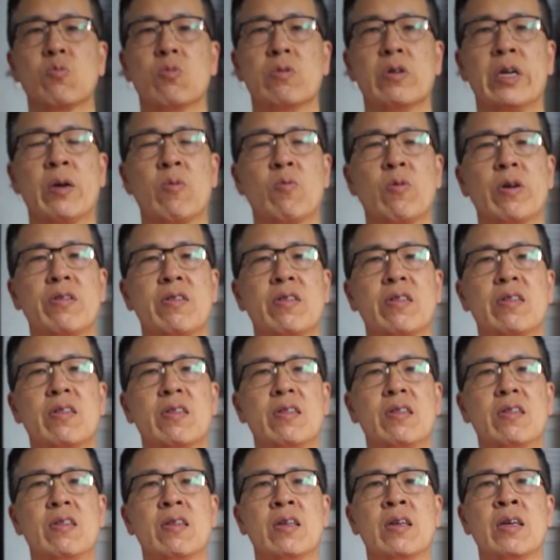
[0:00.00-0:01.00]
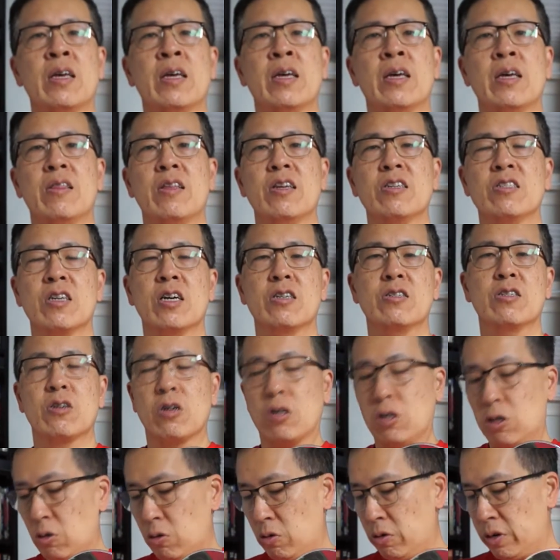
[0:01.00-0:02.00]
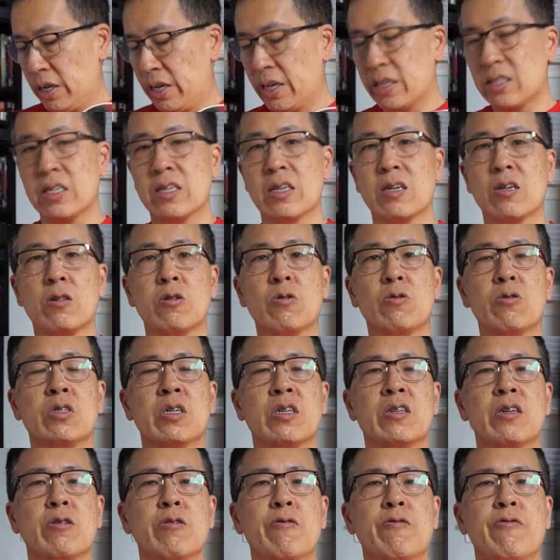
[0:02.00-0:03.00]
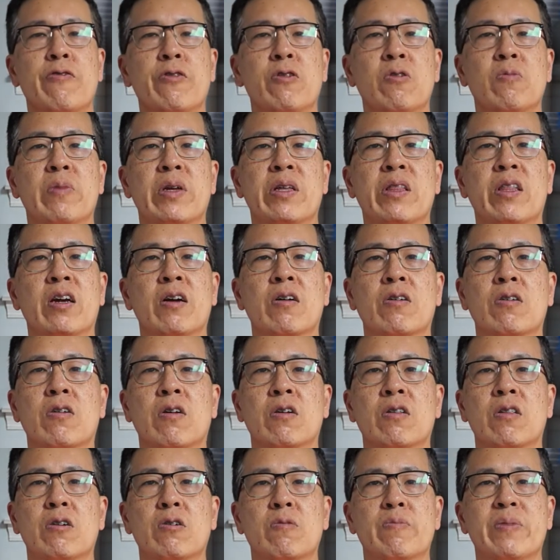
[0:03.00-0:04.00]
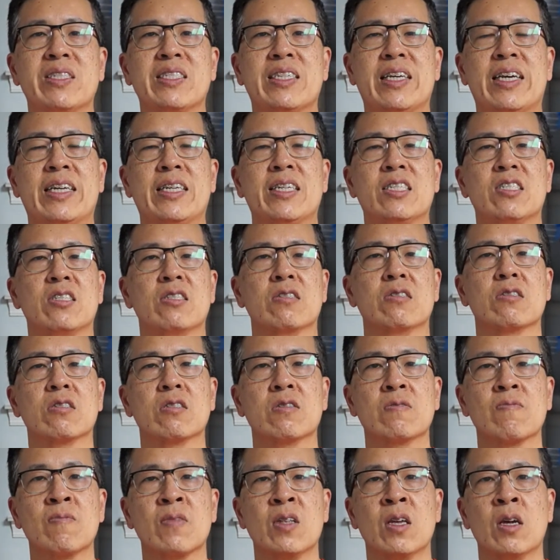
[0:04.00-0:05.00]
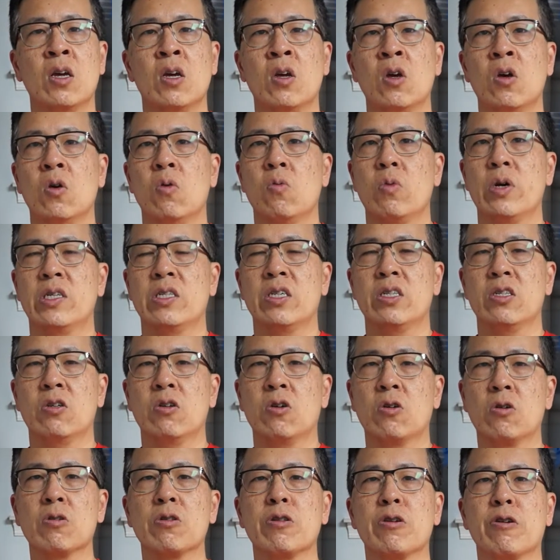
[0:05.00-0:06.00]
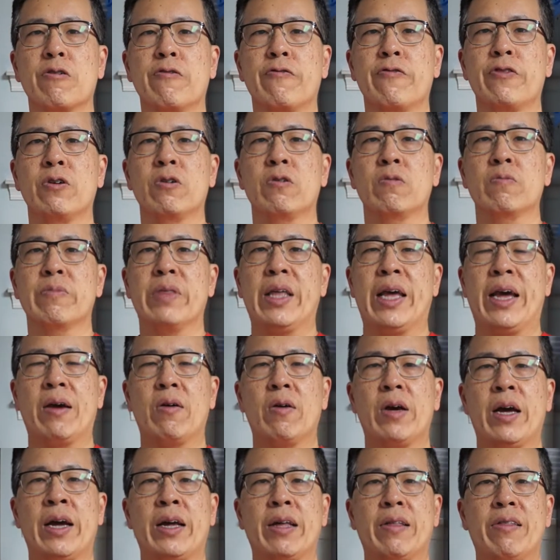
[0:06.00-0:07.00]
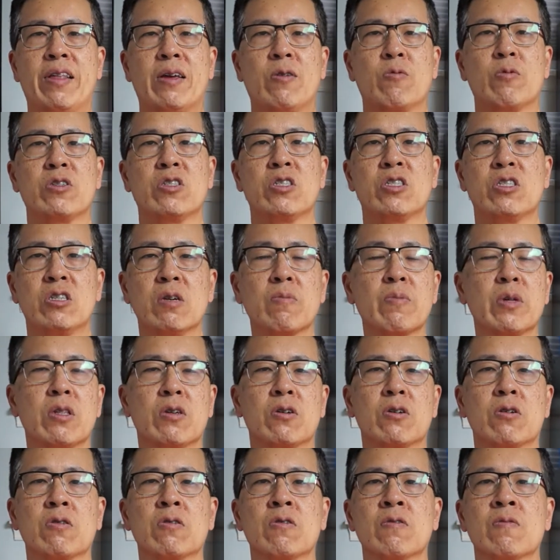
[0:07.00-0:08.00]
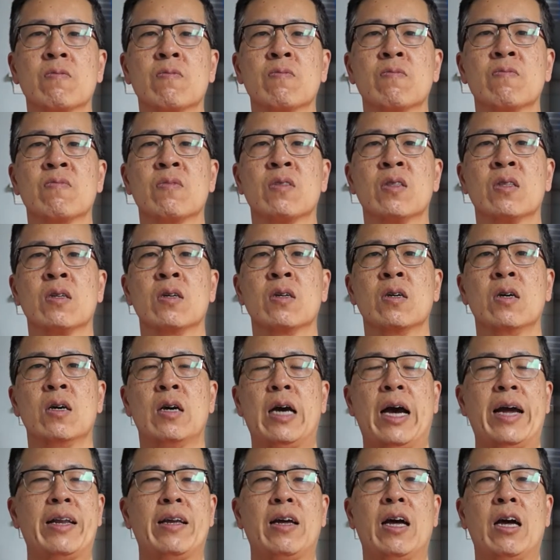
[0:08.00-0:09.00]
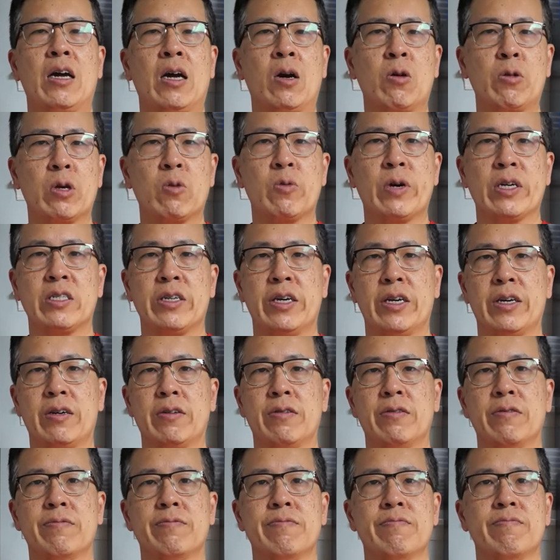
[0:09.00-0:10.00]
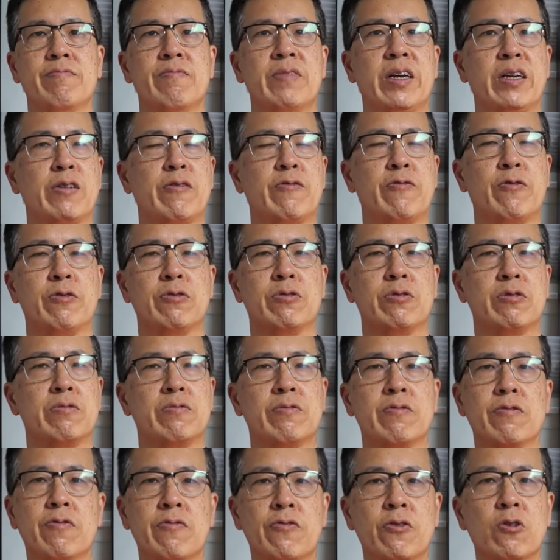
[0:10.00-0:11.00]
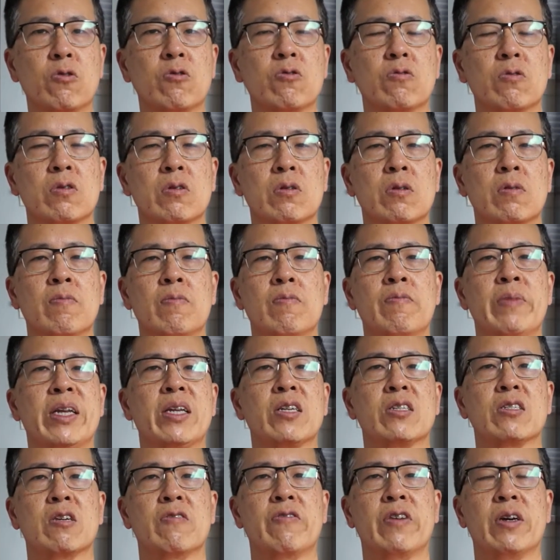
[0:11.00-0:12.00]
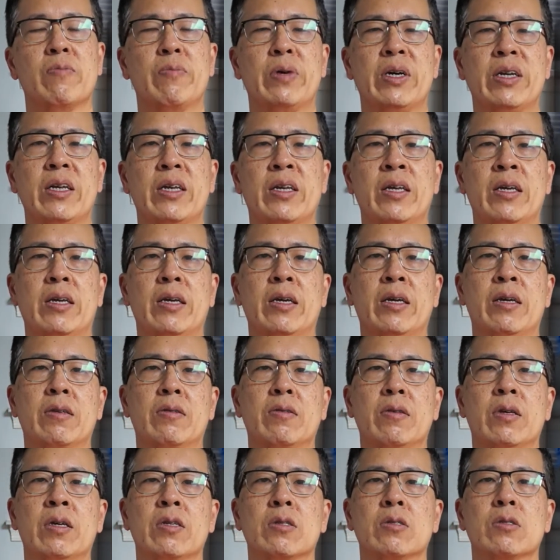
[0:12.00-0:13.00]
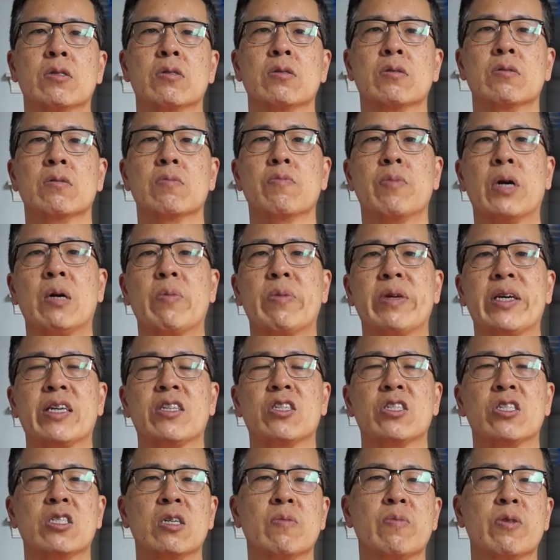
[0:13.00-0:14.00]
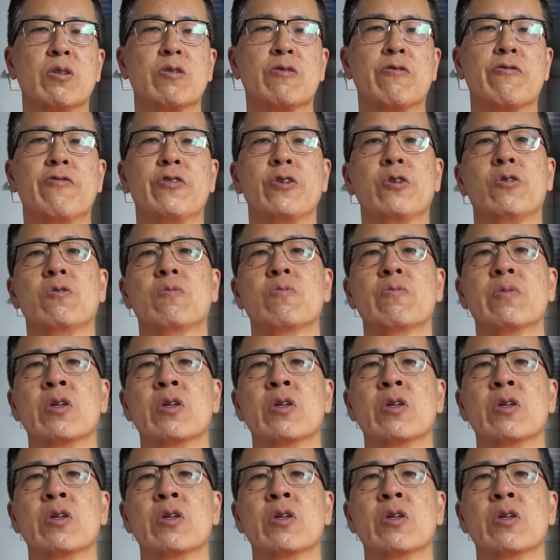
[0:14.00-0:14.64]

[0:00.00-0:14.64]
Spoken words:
what this does include is it includes another film in there called Little Miss Innocence, which is an earlier film that I think was similar. I only watched like the first few minutes of it, but it's probably a similar film